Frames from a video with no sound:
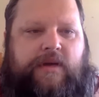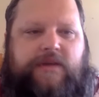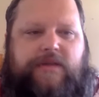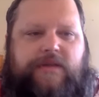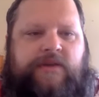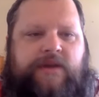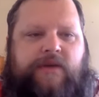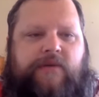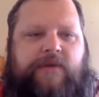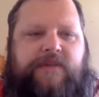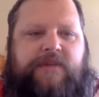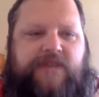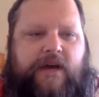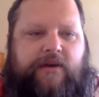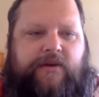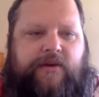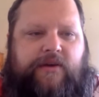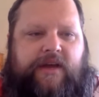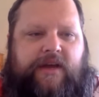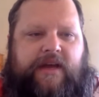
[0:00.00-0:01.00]
Do not reach
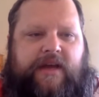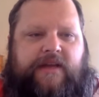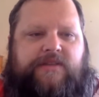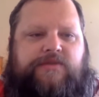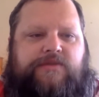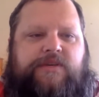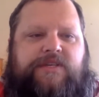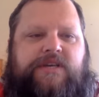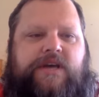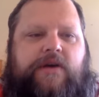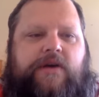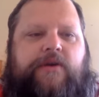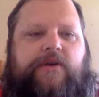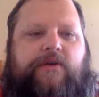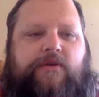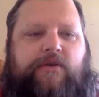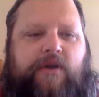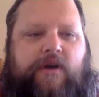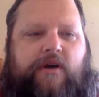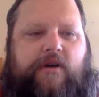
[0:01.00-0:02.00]
out your hands, reach out
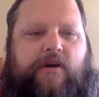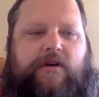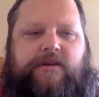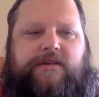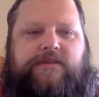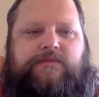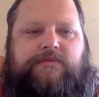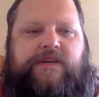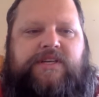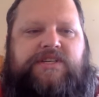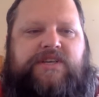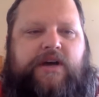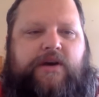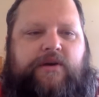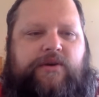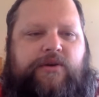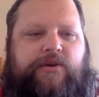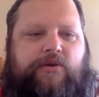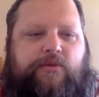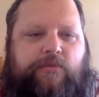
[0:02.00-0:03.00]
your heart, reach
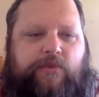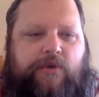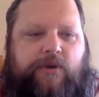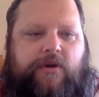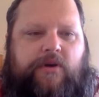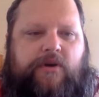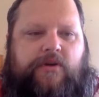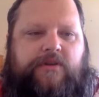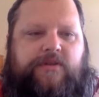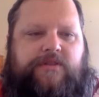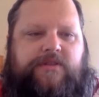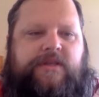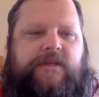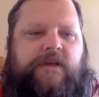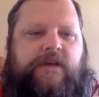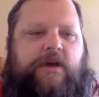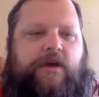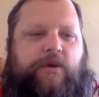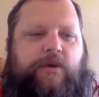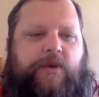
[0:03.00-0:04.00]
out your words,
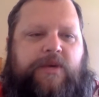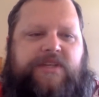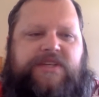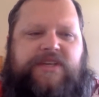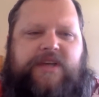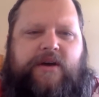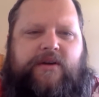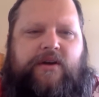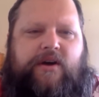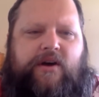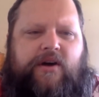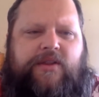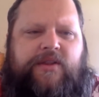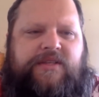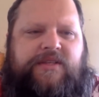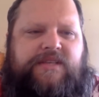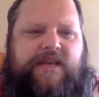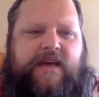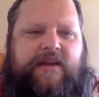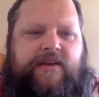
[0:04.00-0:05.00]
reach out all
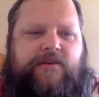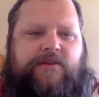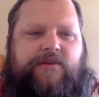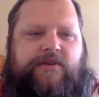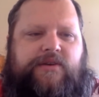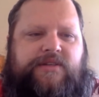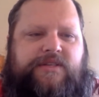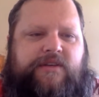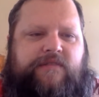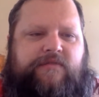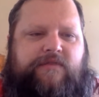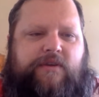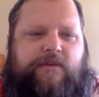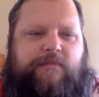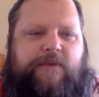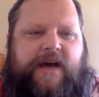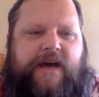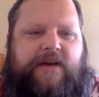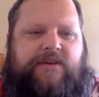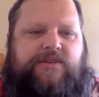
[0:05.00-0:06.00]
the tendrils of
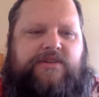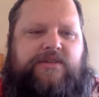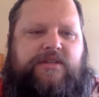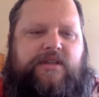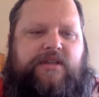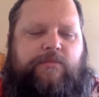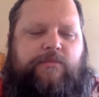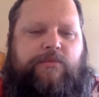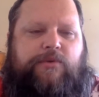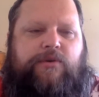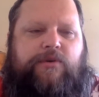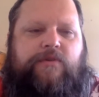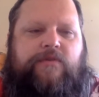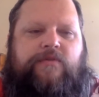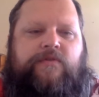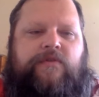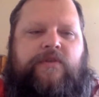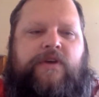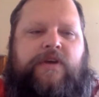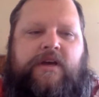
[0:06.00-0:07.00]
compassion that
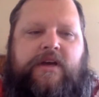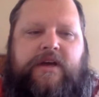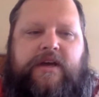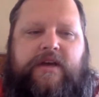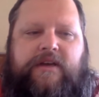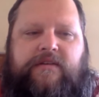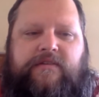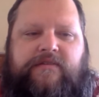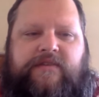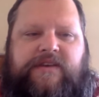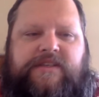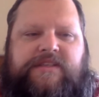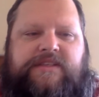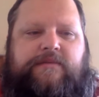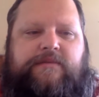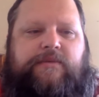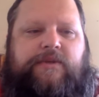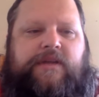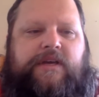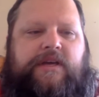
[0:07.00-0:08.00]
move
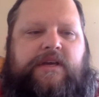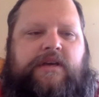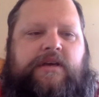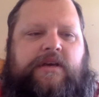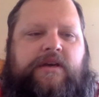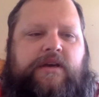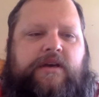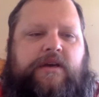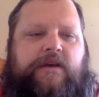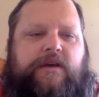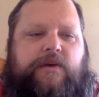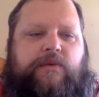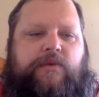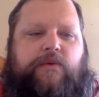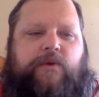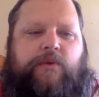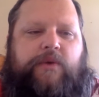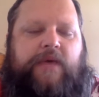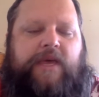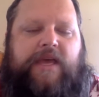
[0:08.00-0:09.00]
invisibly
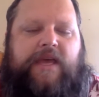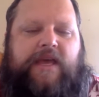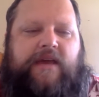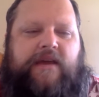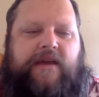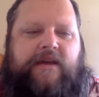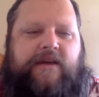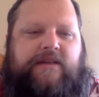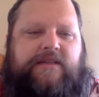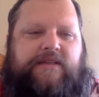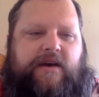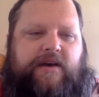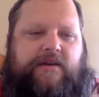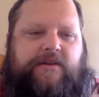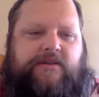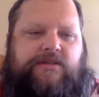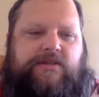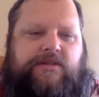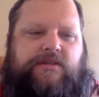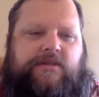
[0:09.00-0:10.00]
where we cannot
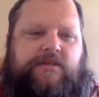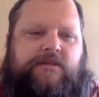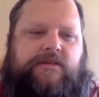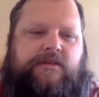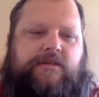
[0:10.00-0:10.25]
touch.